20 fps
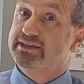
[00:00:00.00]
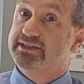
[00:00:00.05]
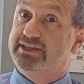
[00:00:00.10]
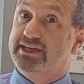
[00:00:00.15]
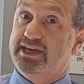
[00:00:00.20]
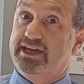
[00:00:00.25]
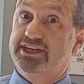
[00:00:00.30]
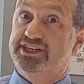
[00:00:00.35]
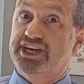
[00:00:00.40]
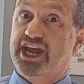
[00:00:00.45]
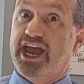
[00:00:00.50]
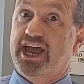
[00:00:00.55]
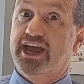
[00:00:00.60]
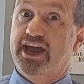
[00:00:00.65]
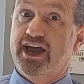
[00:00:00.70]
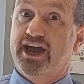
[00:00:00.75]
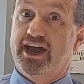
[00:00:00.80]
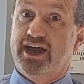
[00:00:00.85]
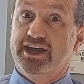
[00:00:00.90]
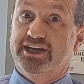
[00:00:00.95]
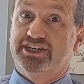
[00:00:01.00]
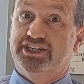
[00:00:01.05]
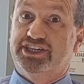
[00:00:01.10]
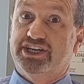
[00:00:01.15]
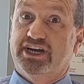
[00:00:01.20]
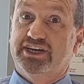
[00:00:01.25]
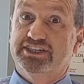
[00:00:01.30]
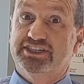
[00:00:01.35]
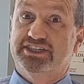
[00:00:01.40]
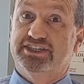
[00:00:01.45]
DJI
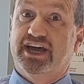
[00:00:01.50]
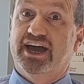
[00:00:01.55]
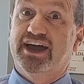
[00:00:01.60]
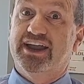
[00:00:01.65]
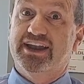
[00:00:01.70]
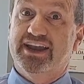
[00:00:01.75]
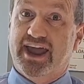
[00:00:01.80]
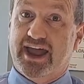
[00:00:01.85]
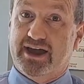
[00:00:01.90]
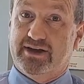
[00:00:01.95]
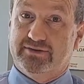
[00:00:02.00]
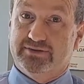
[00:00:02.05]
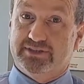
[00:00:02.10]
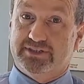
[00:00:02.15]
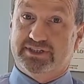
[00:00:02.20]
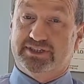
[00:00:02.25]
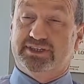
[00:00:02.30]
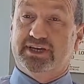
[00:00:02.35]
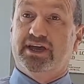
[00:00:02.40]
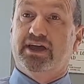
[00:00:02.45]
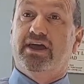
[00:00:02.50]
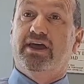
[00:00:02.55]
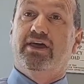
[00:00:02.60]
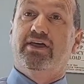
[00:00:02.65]
just announced